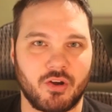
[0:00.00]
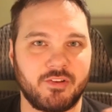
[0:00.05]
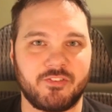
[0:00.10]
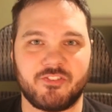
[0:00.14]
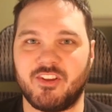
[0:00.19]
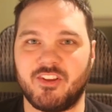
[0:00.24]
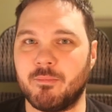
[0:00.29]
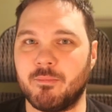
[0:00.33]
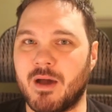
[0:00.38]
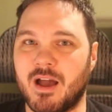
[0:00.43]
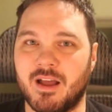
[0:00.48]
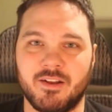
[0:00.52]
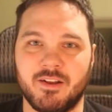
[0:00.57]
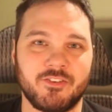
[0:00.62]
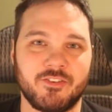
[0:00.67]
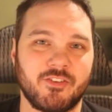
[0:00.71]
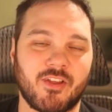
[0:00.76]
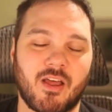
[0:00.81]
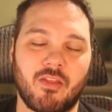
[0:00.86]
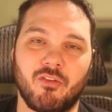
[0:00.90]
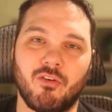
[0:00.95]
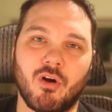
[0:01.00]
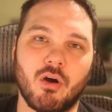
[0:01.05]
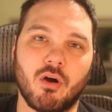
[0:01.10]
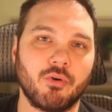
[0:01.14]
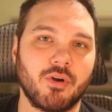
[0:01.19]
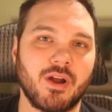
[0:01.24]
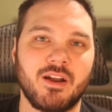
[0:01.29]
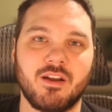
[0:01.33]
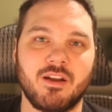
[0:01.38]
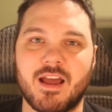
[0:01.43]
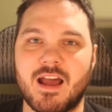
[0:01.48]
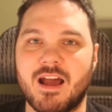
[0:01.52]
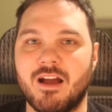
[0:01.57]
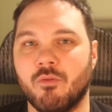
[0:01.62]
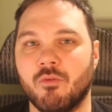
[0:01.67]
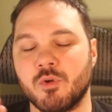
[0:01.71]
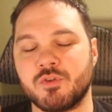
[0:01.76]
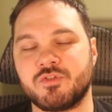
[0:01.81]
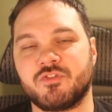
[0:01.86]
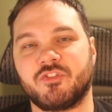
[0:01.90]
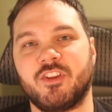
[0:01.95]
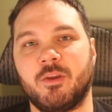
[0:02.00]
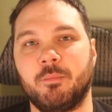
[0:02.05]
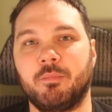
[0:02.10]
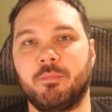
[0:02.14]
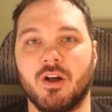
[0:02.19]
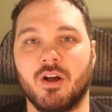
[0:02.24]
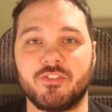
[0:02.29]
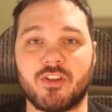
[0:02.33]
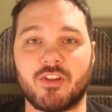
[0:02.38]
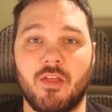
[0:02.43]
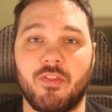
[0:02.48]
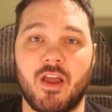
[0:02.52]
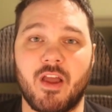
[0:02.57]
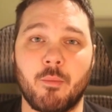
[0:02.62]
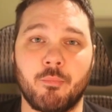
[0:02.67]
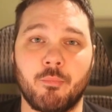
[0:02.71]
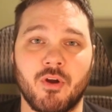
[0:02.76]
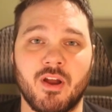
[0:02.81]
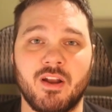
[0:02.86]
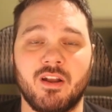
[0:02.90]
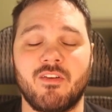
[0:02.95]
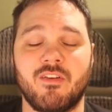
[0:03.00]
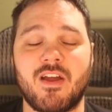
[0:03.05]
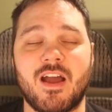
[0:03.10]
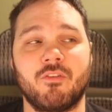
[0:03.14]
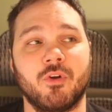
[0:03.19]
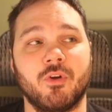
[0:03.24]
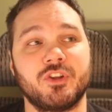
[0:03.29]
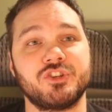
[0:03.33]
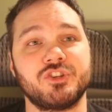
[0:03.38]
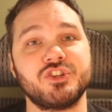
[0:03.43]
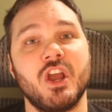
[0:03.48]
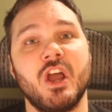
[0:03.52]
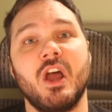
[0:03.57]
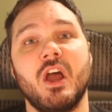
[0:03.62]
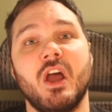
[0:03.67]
C minus is on the lower end of average, C plus on the upper end of average.